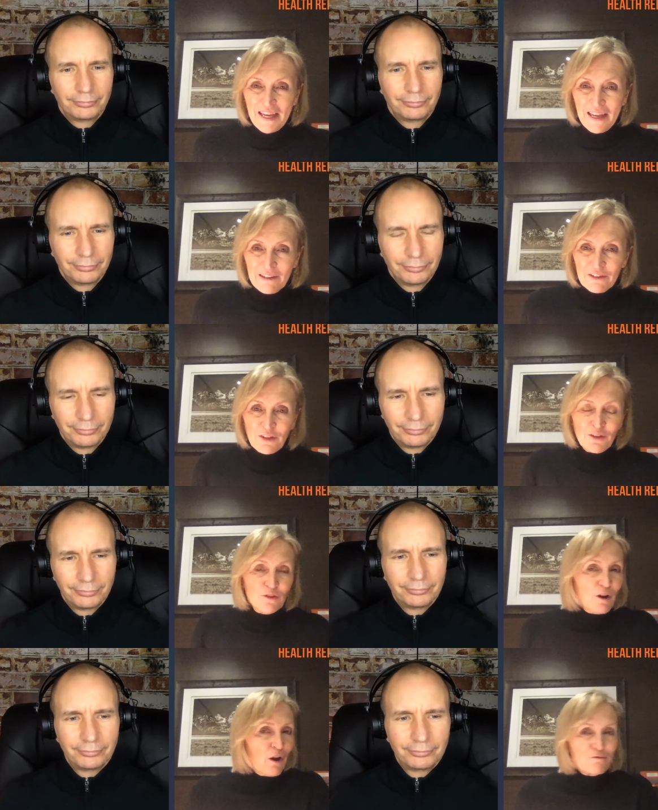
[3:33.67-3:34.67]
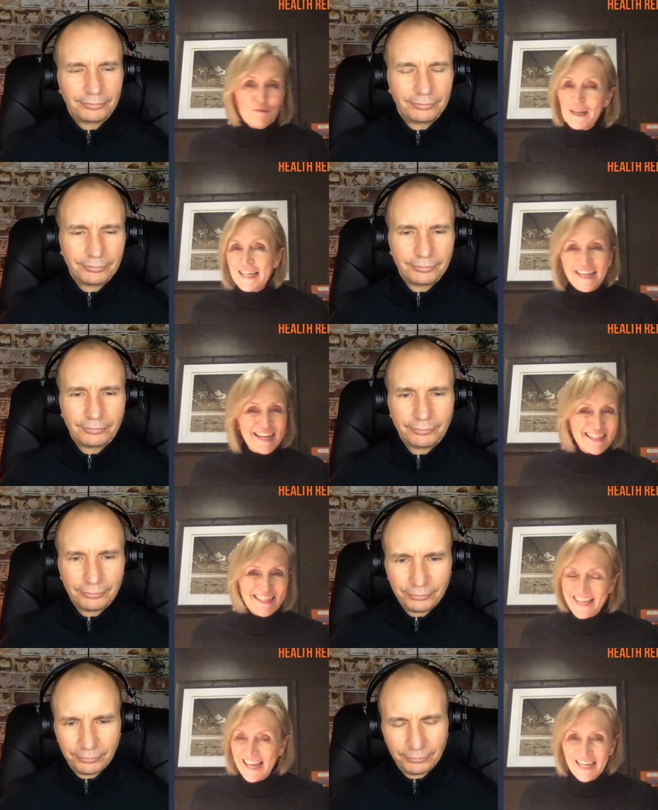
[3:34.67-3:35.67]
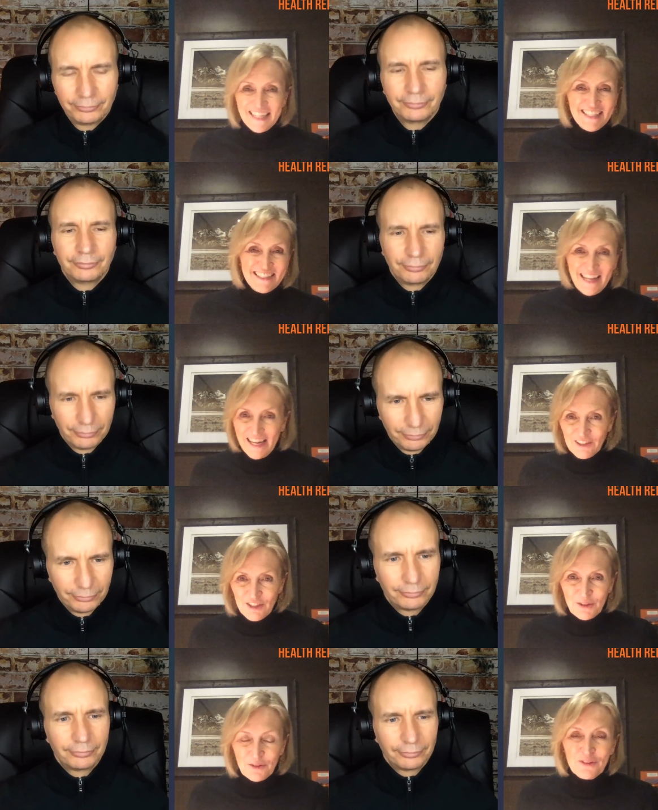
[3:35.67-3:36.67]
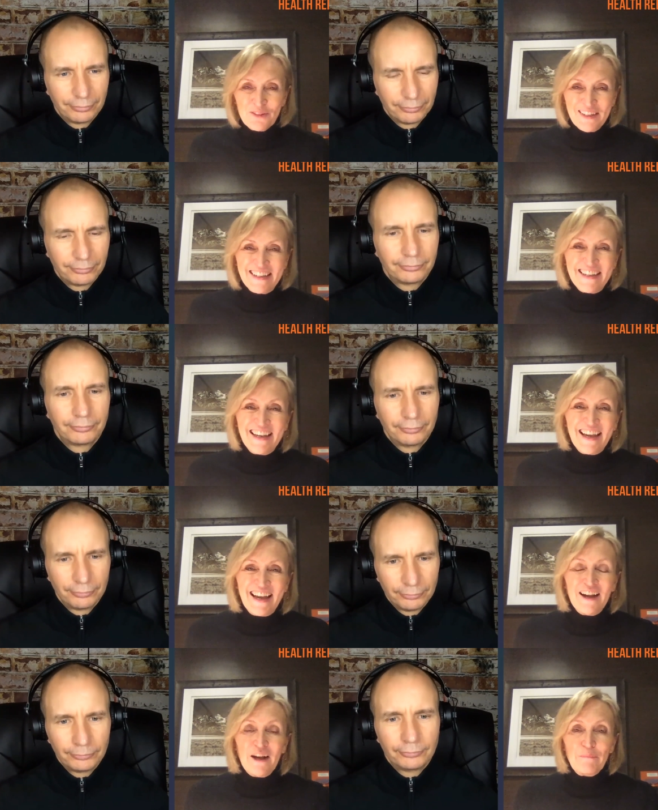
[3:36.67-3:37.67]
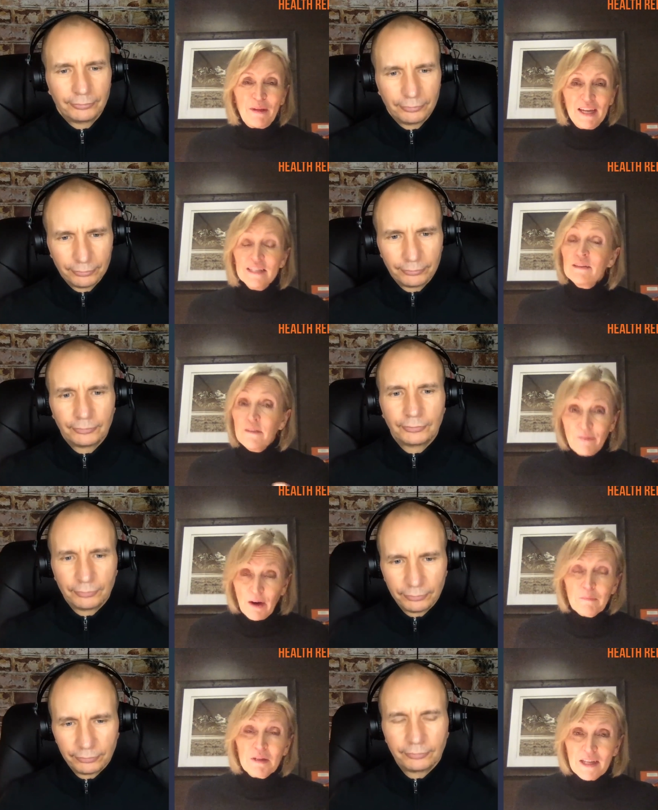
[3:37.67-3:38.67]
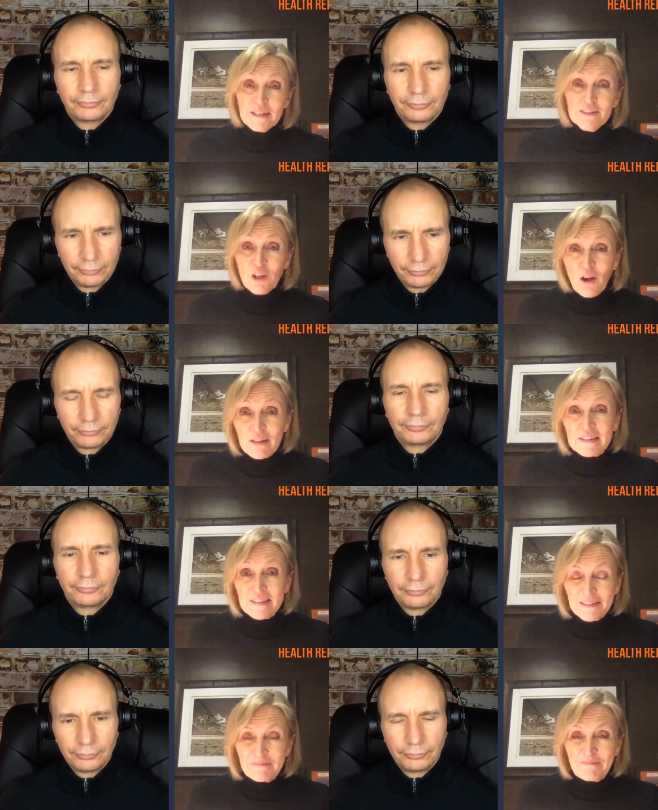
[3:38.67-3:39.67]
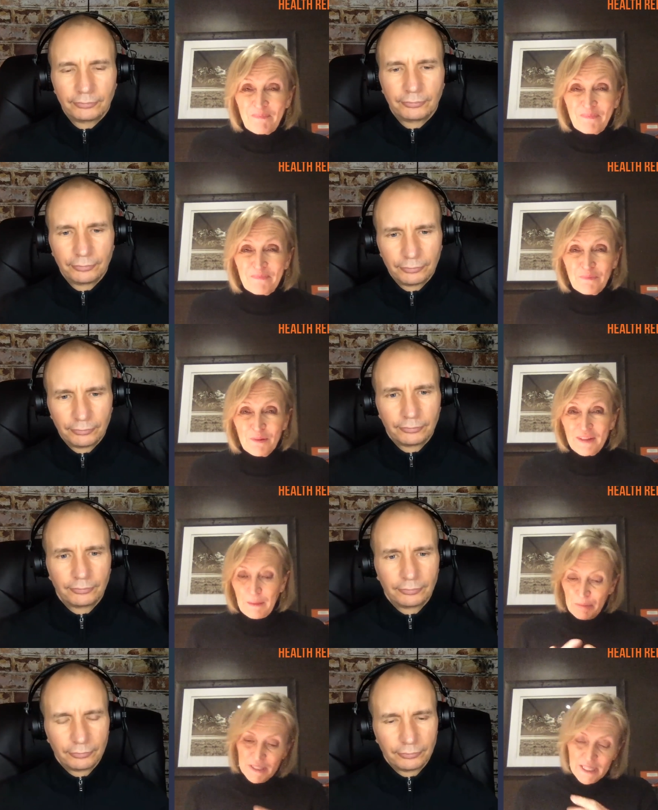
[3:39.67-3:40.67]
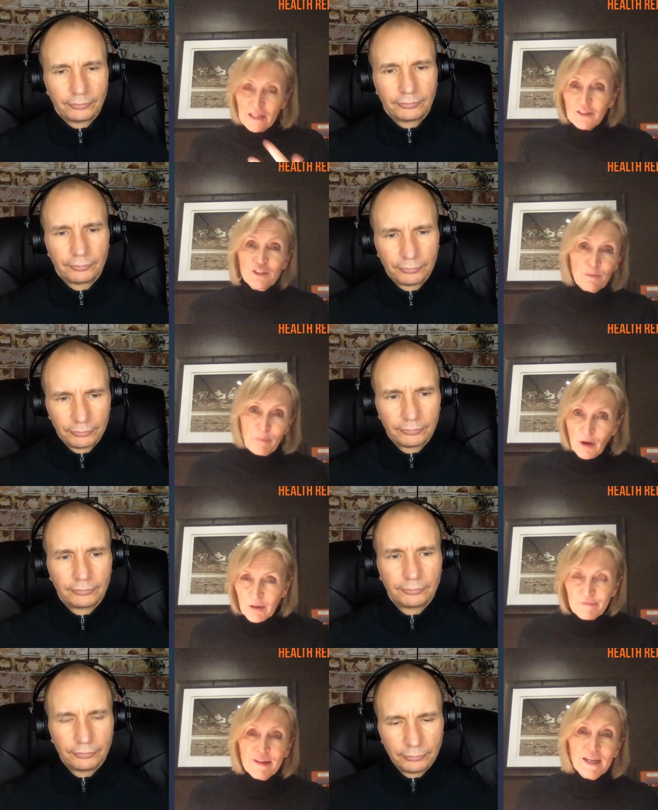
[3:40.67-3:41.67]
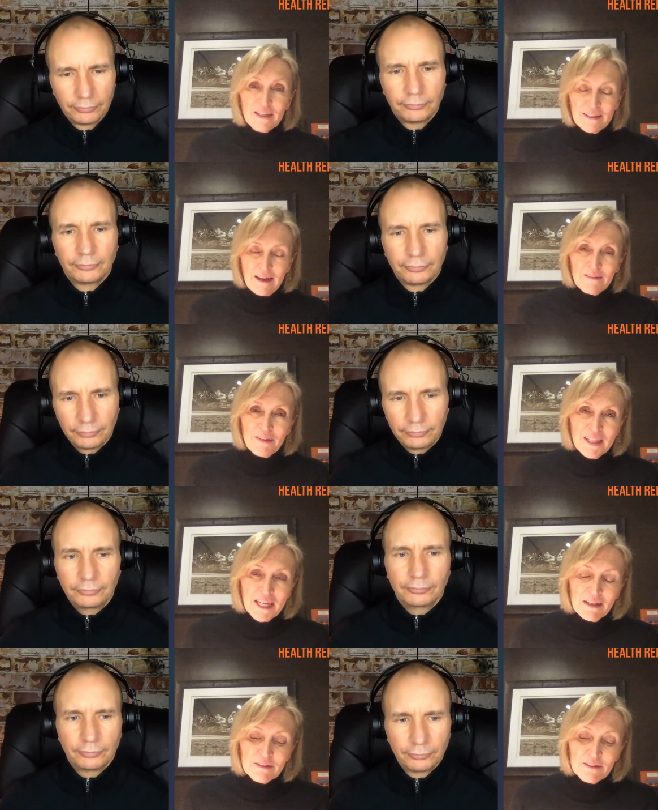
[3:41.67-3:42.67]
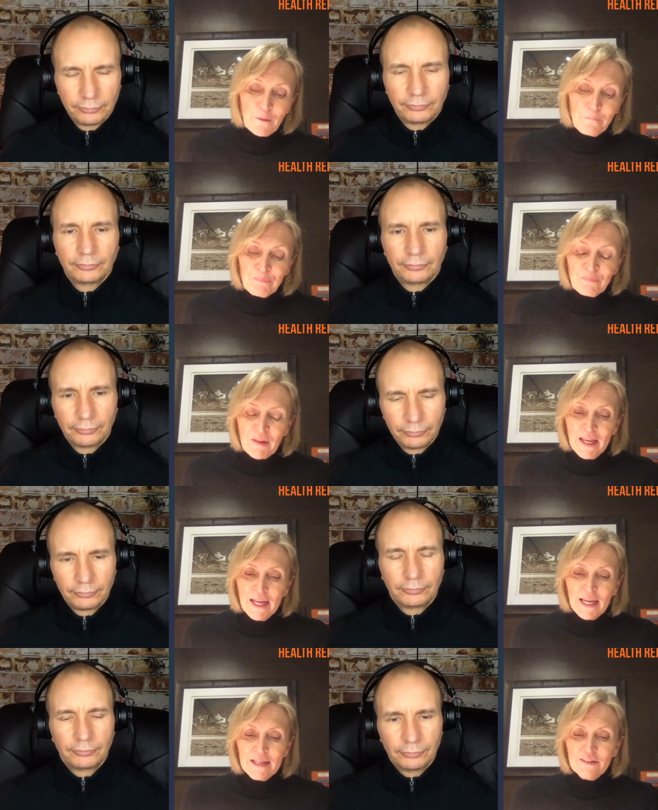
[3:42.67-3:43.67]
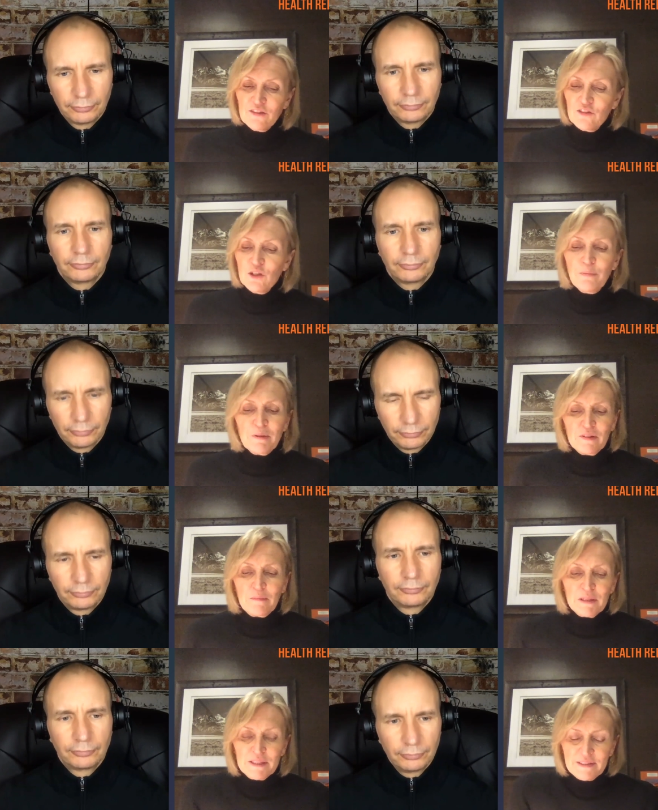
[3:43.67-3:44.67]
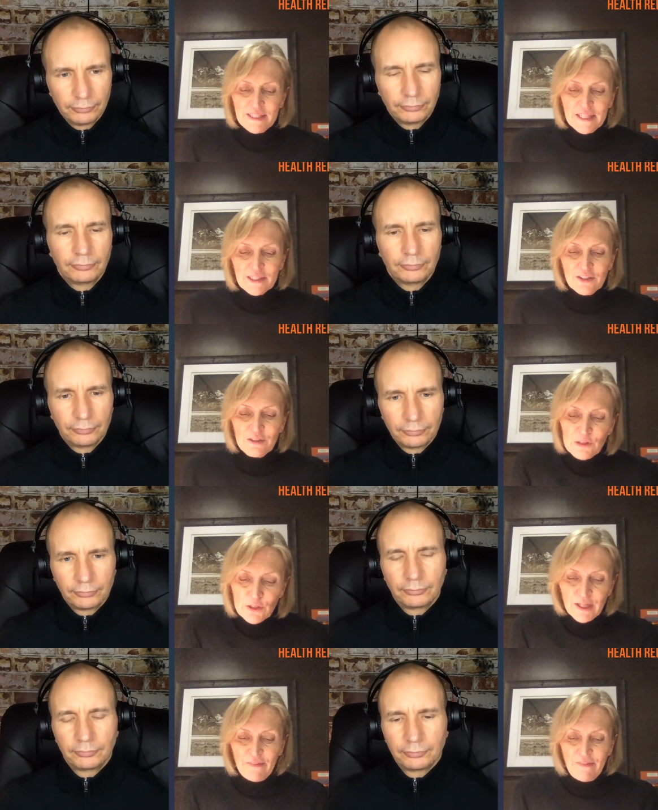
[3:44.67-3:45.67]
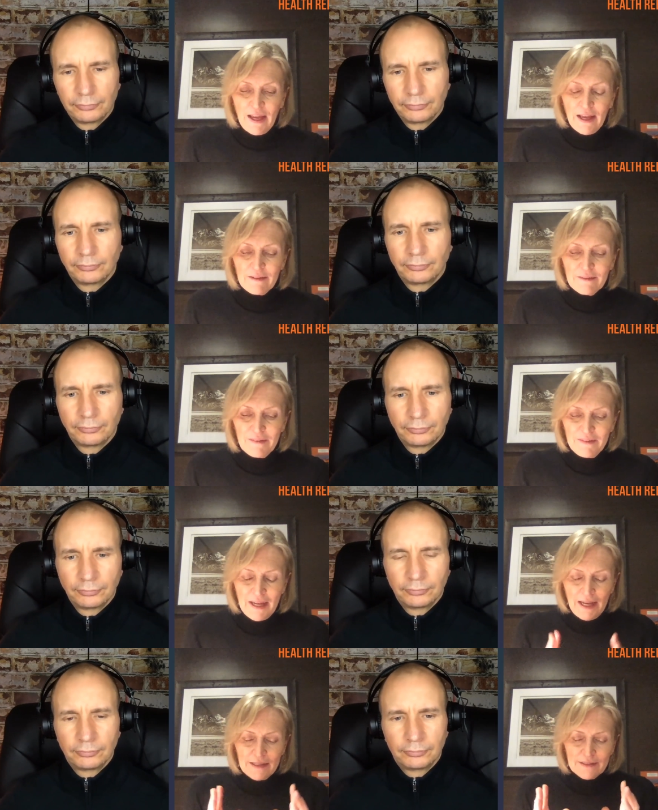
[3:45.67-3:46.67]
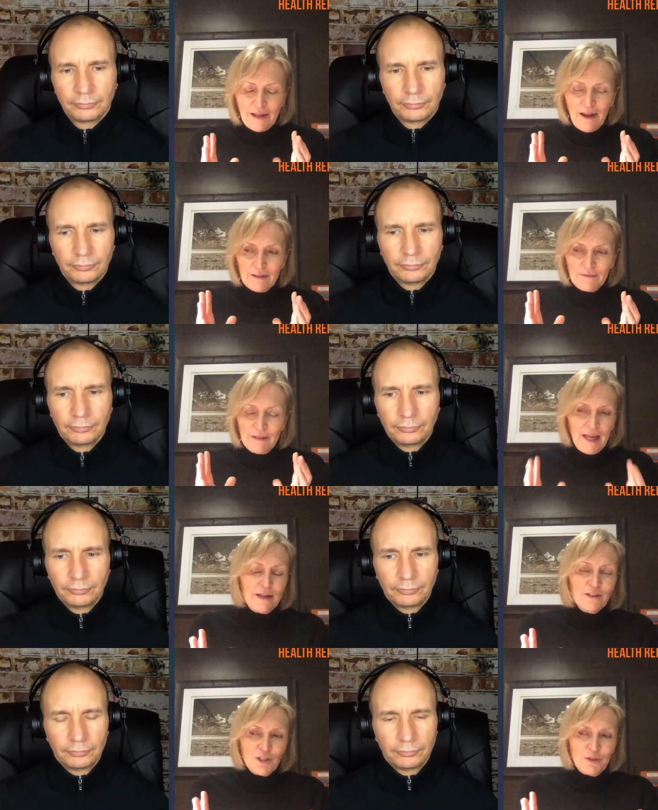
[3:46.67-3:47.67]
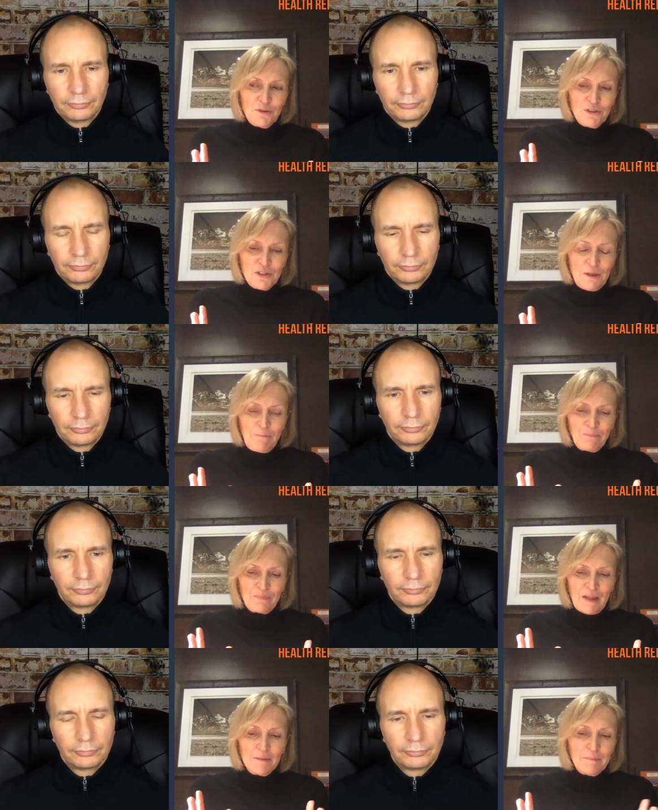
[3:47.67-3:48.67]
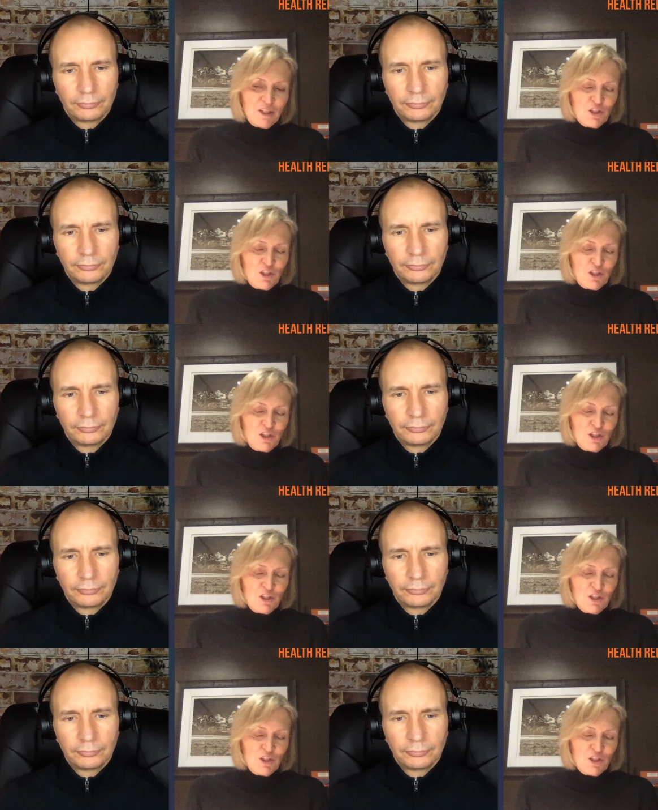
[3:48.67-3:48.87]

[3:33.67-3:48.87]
Speaker 1: cattle. So you're not really getting a gain in land use um, in an environment like Scotland with that particular topography and everything mm. else. So it's super simplistic to look at that that kind of land use and make